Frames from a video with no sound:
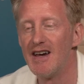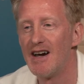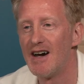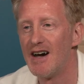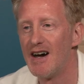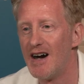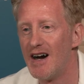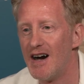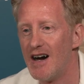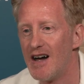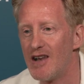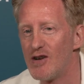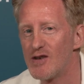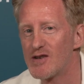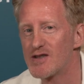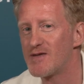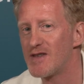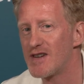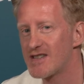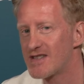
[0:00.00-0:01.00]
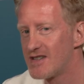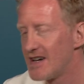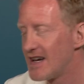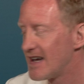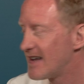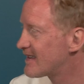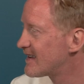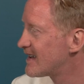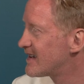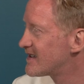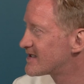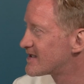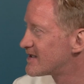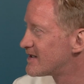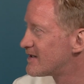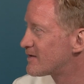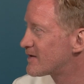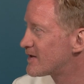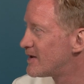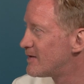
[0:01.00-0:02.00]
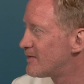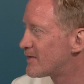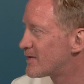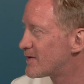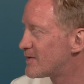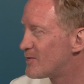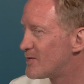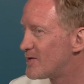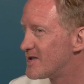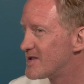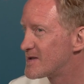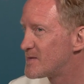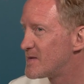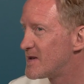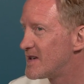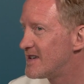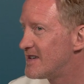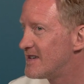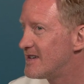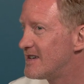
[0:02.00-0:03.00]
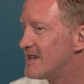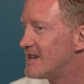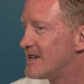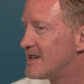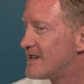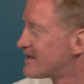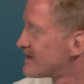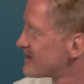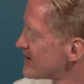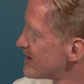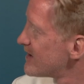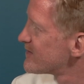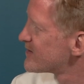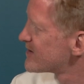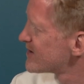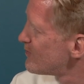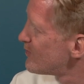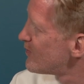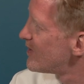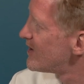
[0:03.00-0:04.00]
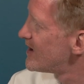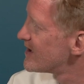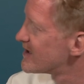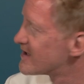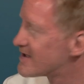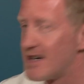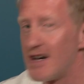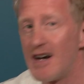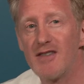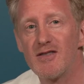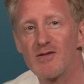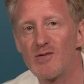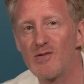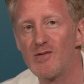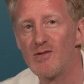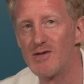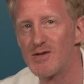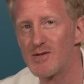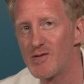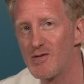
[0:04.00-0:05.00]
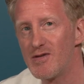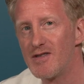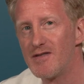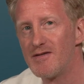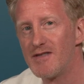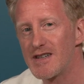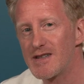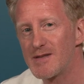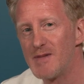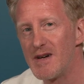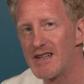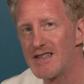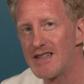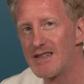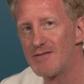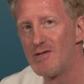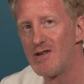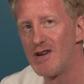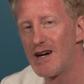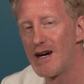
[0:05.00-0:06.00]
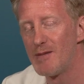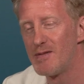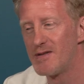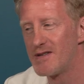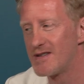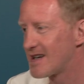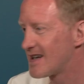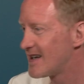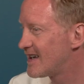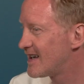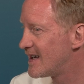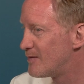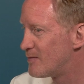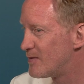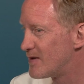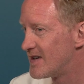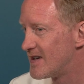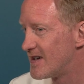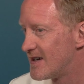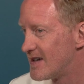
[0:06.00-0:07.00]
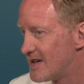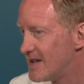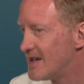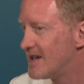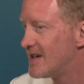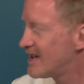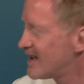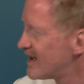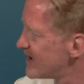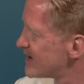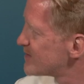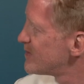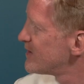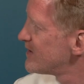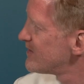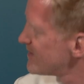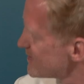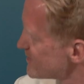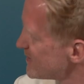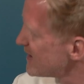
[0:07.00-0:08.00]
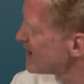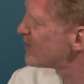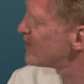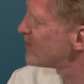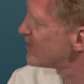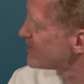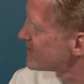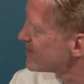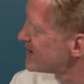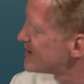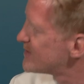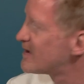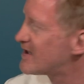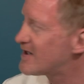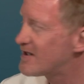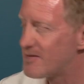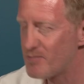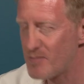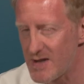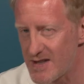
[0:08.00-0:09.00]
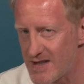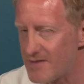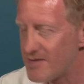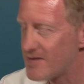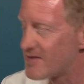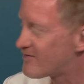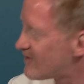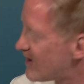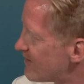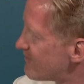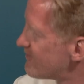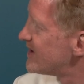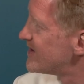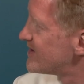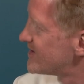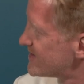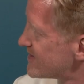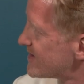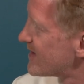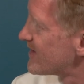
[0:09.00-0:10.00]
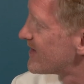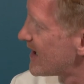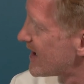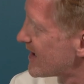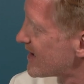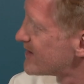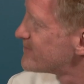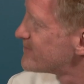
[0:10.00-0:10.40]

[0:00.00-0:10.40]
Lots of exciting things that have come from what has been somewhat untoward. We wouldn't have expected what happened clearly, but it's been good. It's been busy for the right reasons, I think.